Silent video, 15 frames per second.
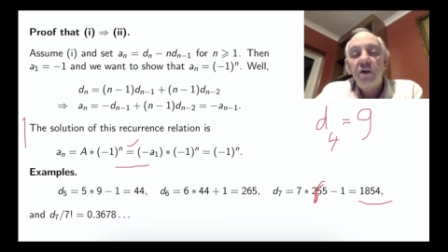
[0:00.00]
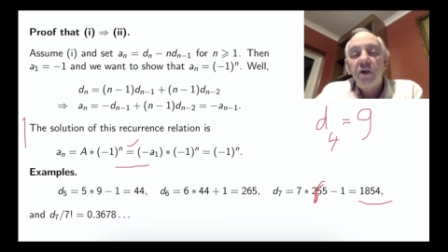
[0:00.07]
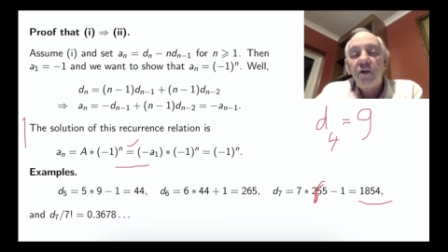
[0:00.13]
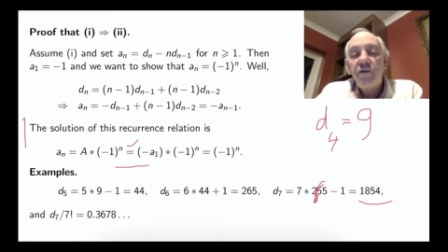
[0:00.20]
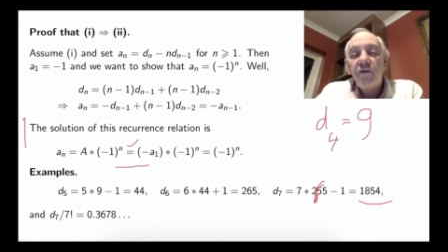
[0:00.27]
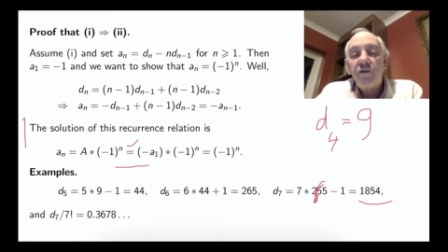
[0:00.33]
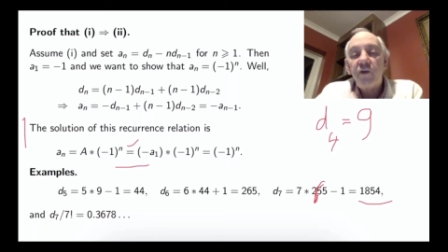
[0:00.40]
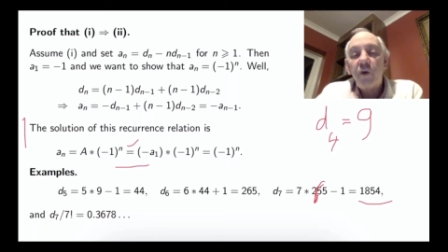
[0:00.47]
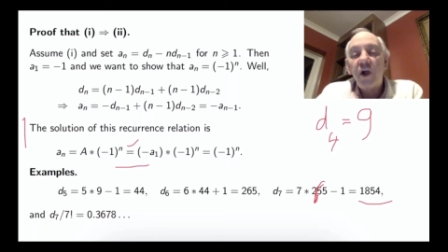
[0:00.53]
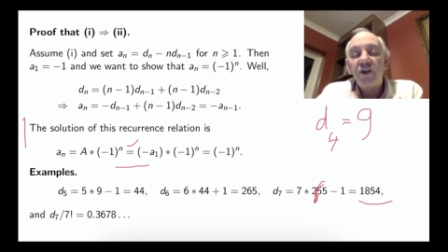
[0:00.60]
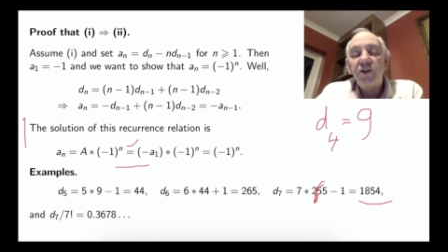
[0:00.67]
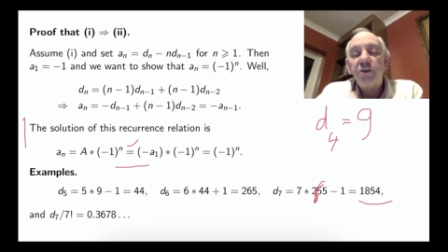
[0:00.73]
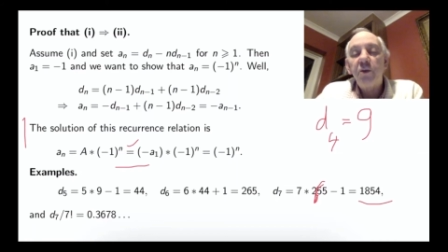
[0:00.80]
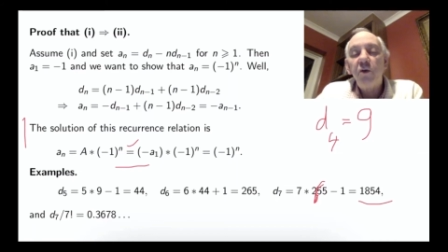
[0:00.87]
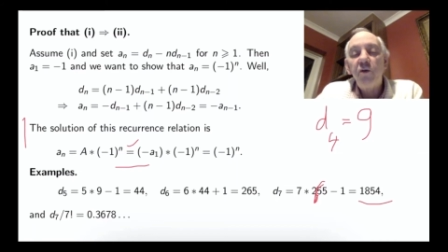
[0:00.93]
even for quite
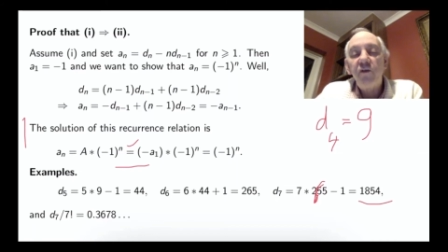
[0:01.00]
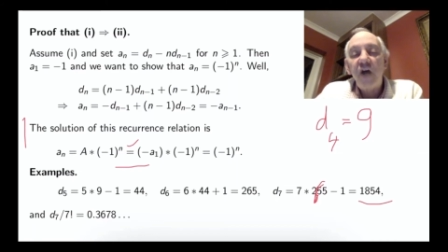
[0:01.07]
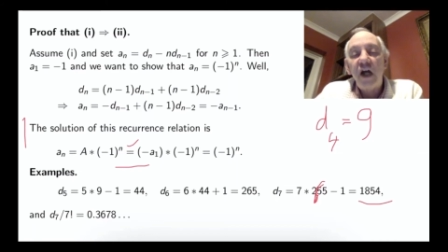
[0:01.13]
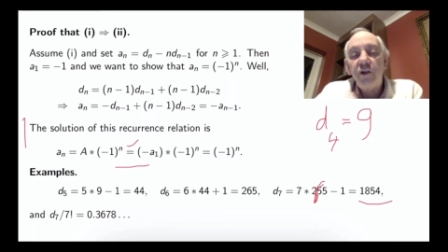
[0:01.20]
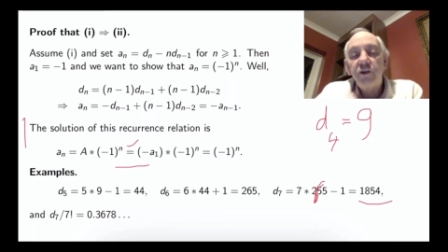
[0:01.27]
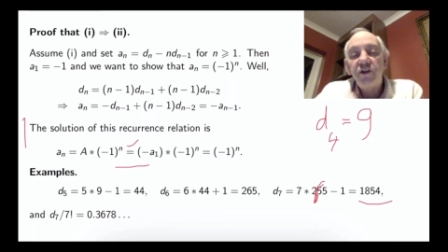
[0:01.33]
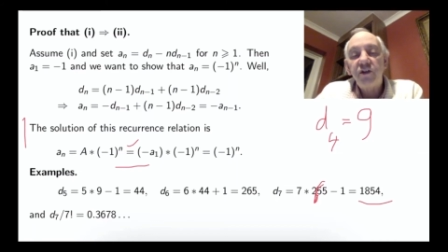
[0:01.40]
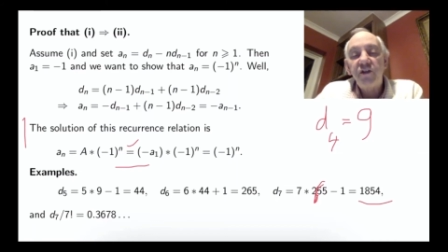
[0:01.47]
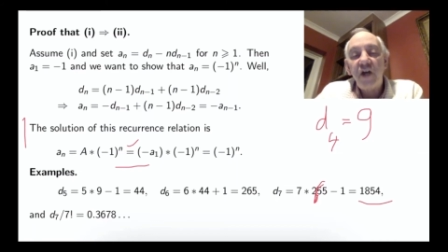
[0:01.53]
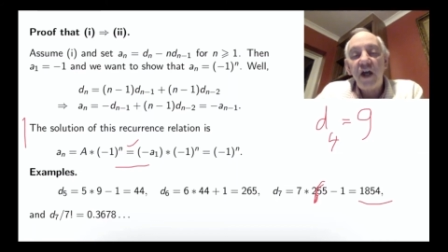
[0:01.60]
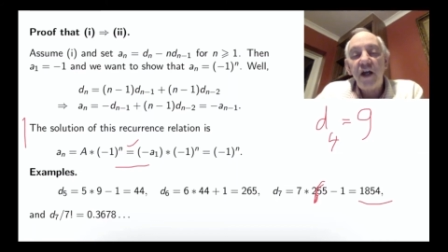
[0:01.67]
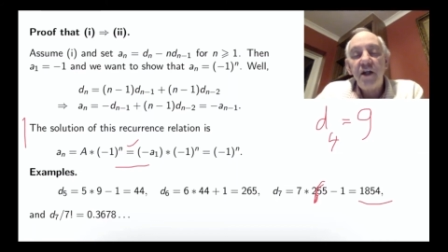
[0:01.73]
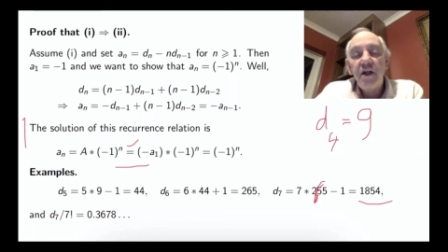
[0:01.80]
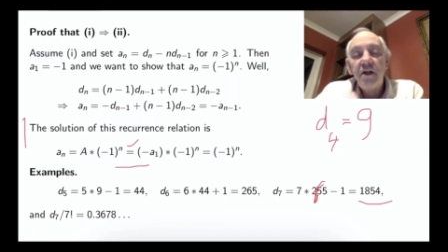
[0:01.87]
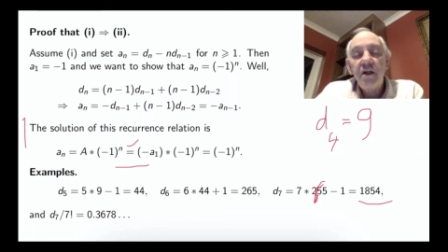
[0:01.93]
small values of
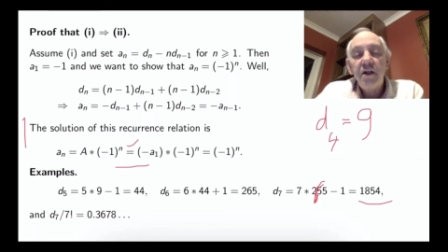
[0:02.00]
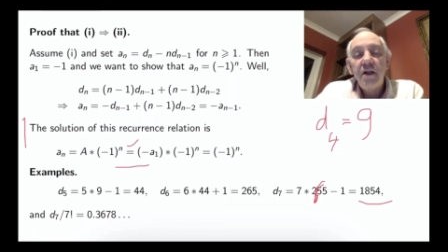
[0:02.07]
n.